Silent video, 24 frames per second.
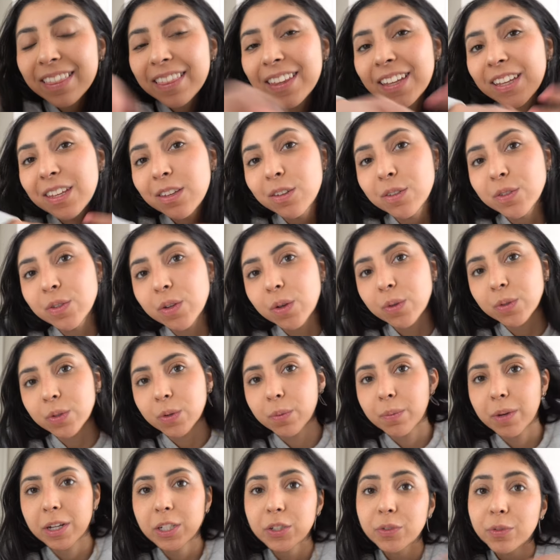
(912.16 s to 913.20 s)
Thank you so so
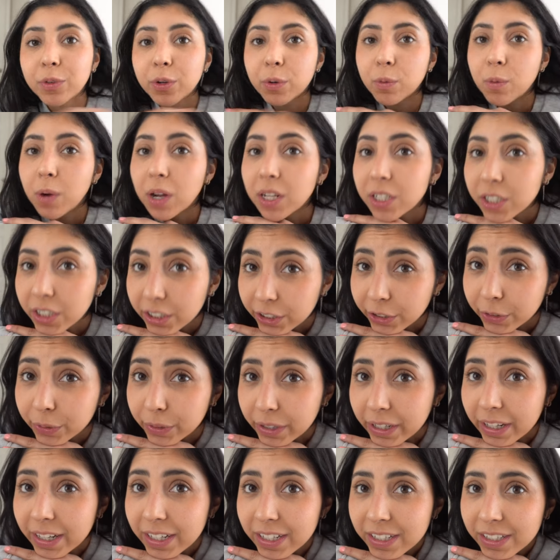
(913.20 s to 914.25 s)
much for watching, you
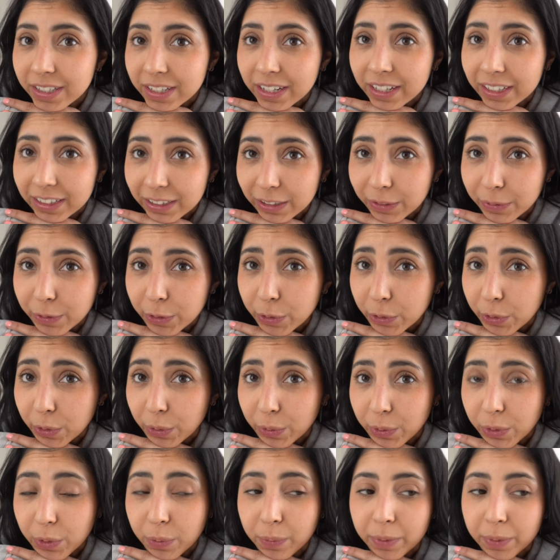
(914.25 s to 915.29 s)
guys. I love you so so